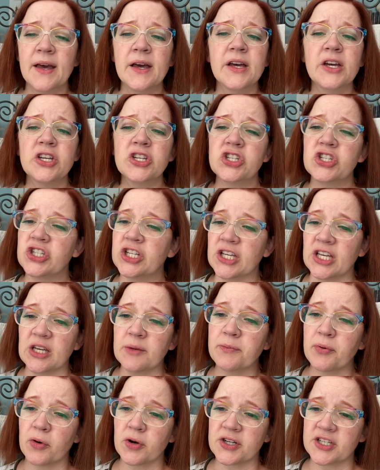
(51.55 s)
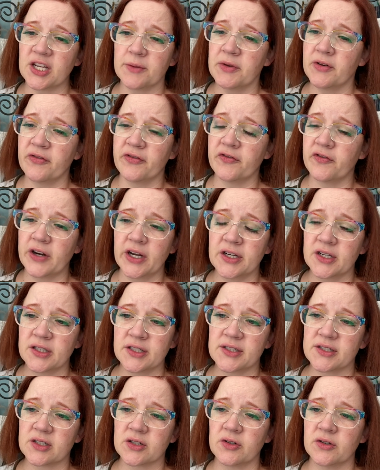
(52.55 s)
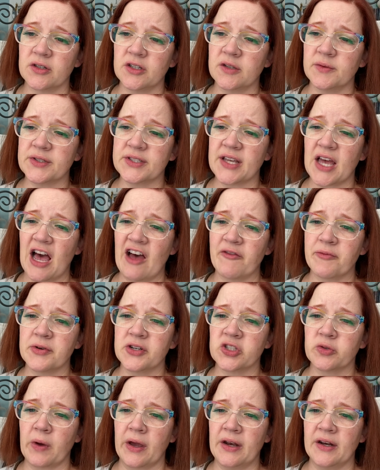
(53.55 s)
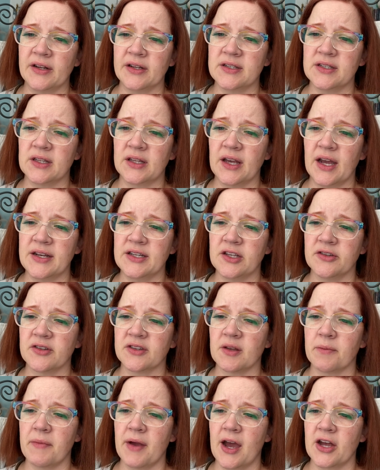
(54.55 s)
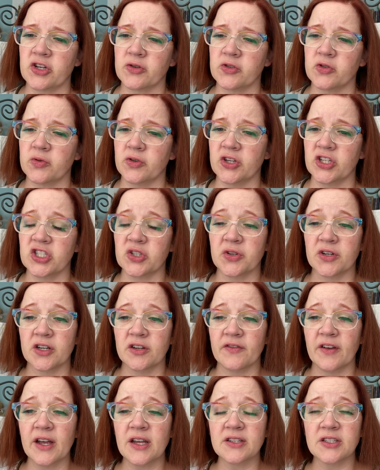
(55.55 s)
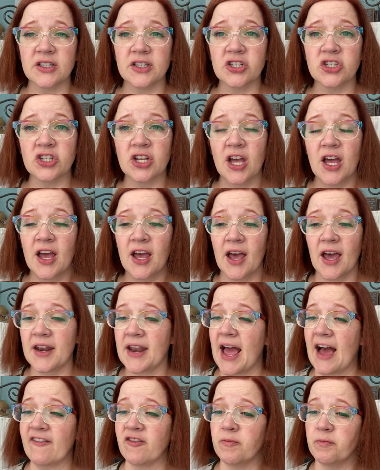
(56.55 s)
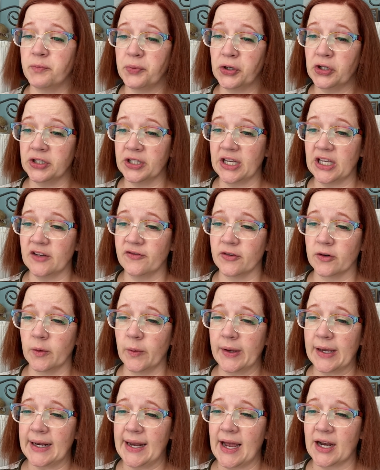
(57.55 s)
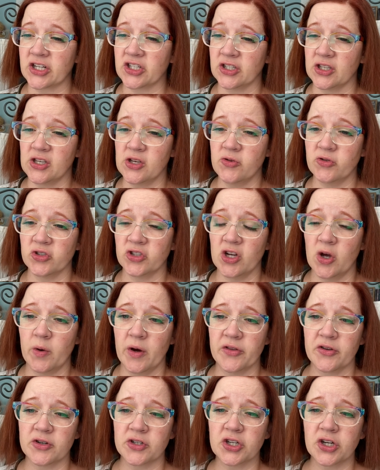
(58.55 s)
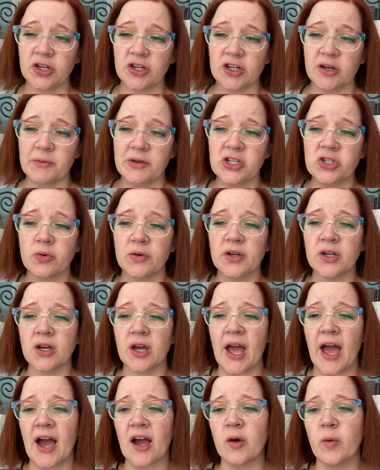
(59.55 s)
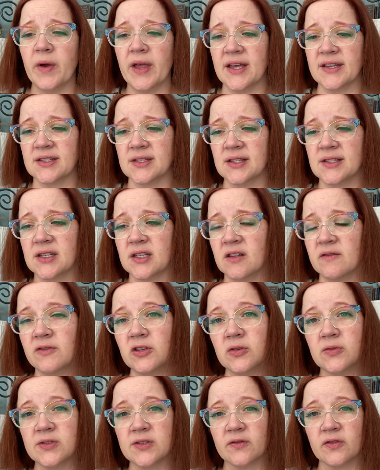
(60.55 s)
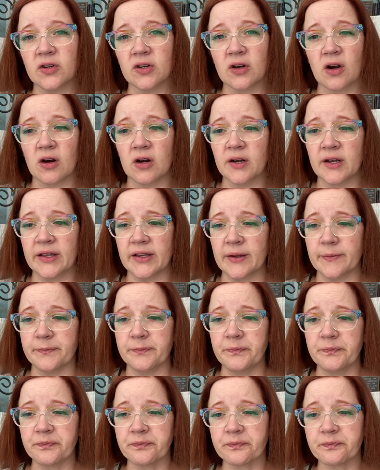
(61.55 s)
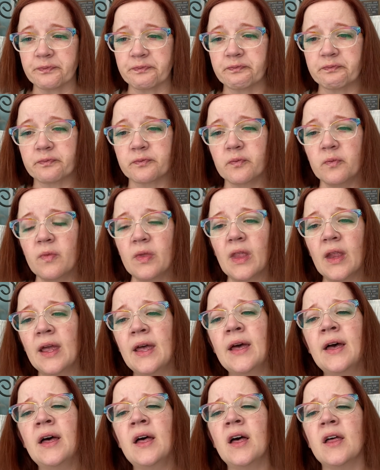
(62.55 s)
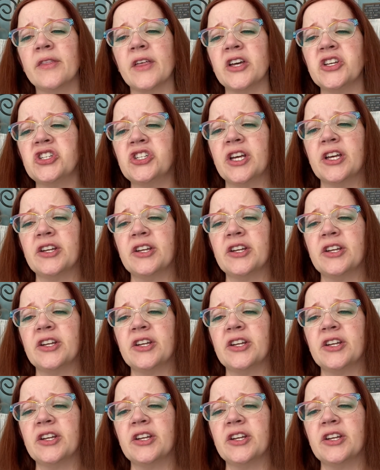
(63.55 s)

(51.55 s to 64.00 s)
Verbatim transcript: She, poor timid, friendless girl, was half persuaded into the idea that the match was really to her advantage, and half bullied, for we can actually use no other term, into an acquiescence in the views of her guardian. Thus she had